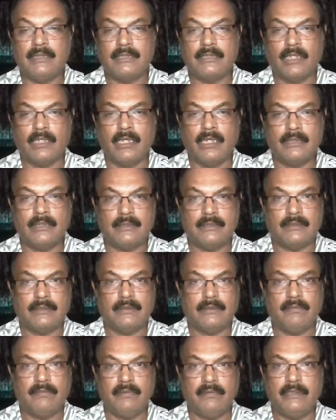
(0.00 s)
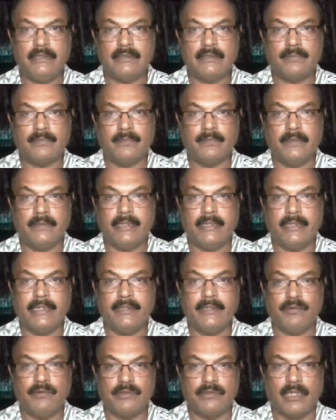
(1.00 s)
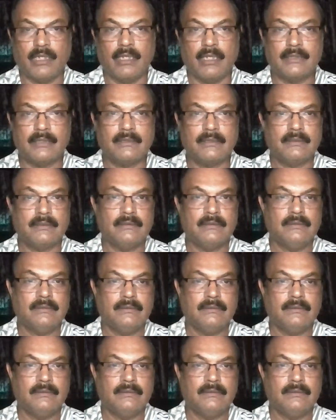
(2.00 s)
charge is negative charge,